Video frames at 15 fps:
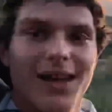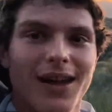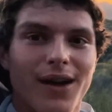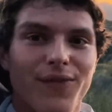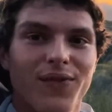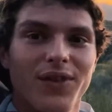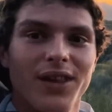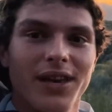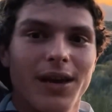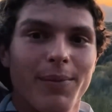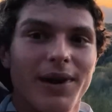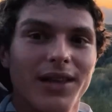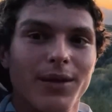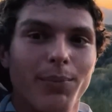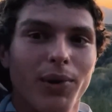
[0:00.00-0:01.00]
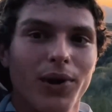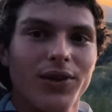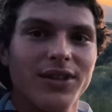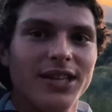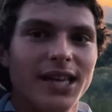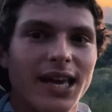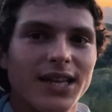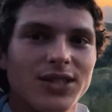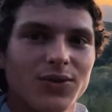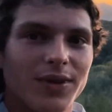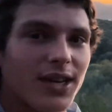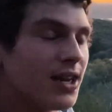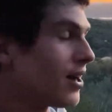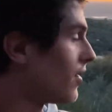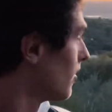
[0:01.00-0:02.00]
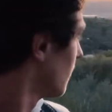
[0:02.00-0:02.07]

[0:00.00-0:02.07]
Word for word: I feel like I'm at the pearly gates right now.